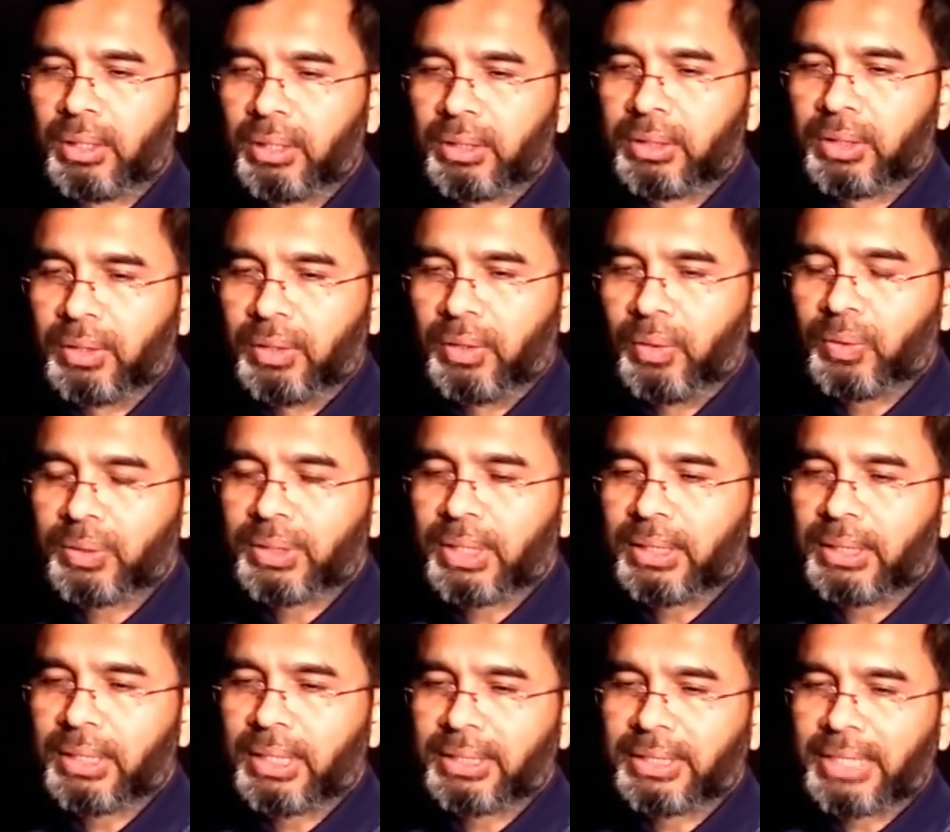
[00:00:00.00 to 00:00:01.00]
So those are
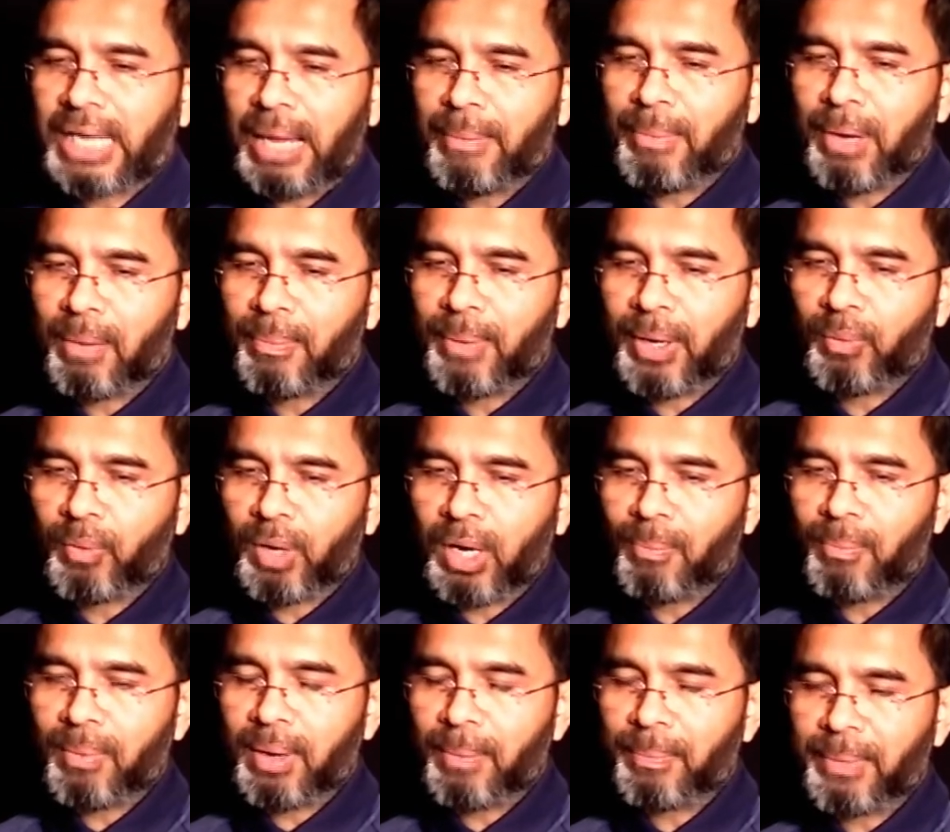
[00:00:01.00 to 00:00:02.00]
the dry bulb and
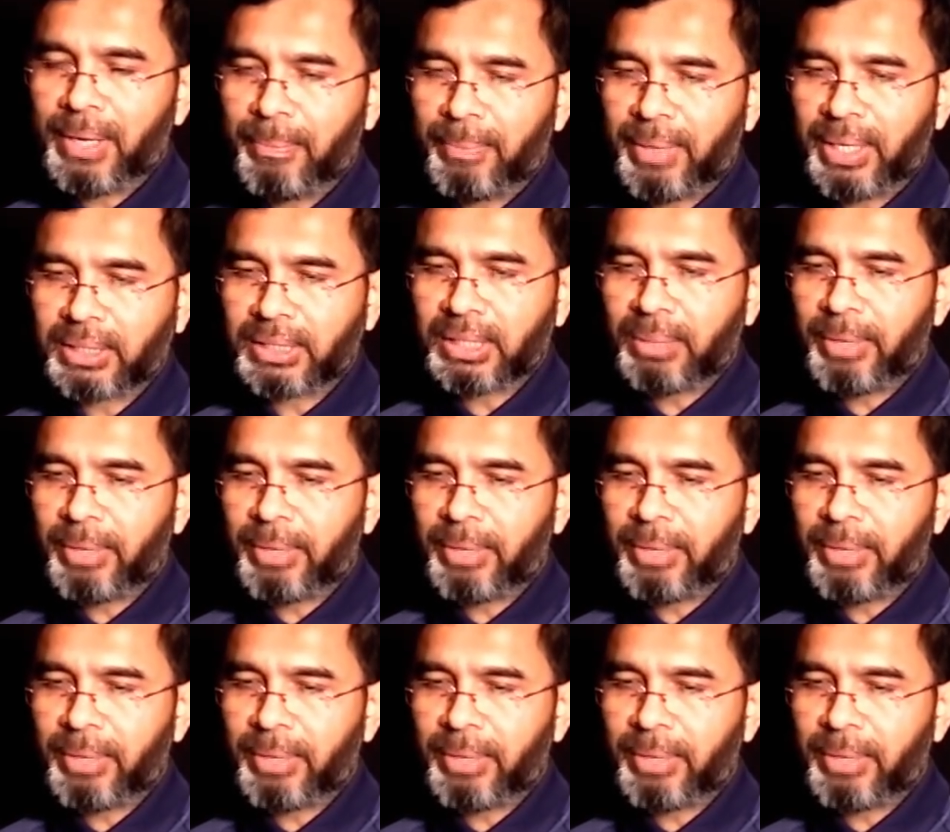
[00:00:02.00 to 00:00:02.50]
wet bulb temperature.